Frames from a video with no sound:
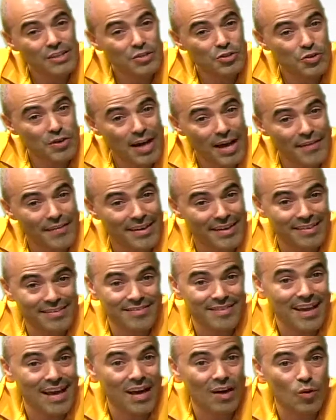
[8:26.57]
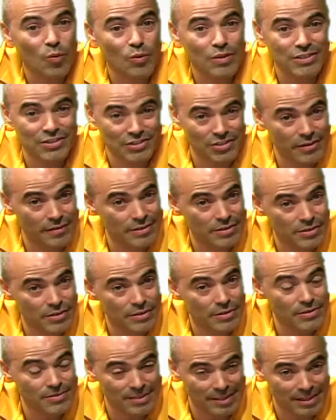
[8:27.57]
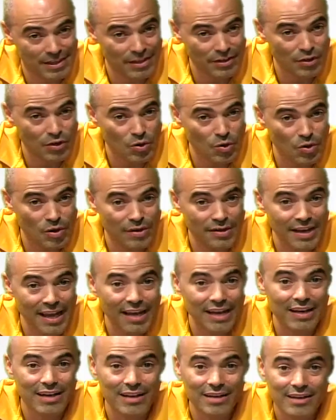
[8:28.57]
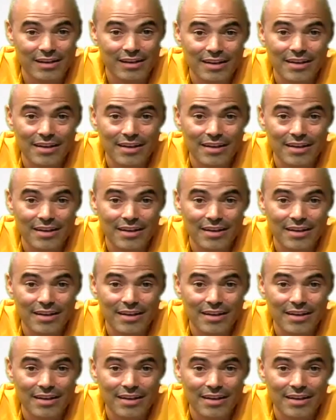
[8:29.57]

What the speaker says: sure how they can tell which service you're using on your data